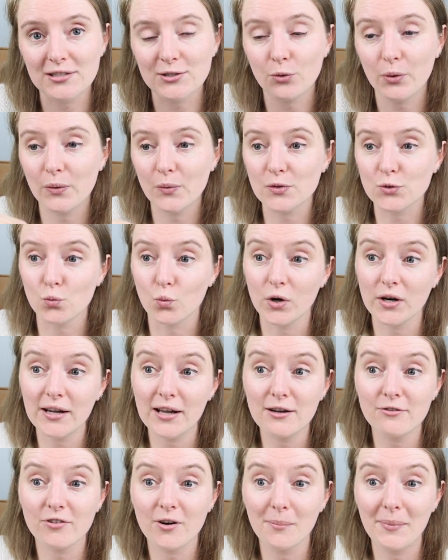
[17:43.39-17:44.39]
So I was
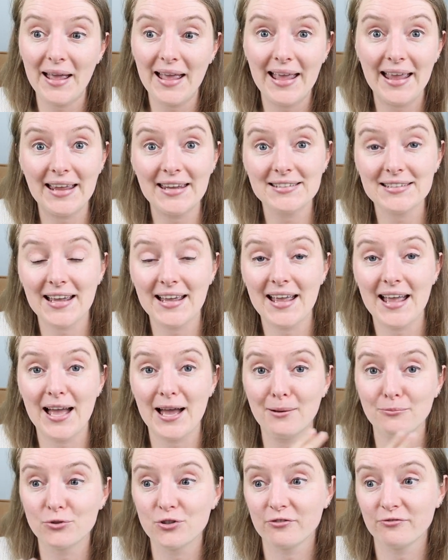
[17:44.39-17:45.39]
working from 8
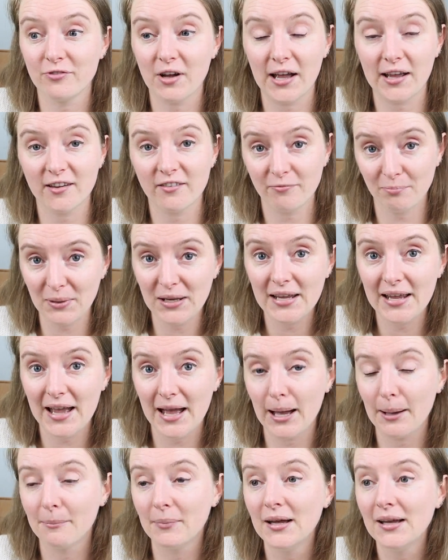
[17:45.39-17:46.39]
a.m. to 5
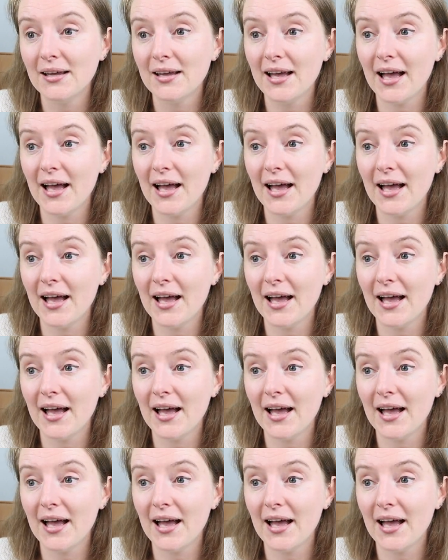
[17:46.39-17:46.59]
p.m.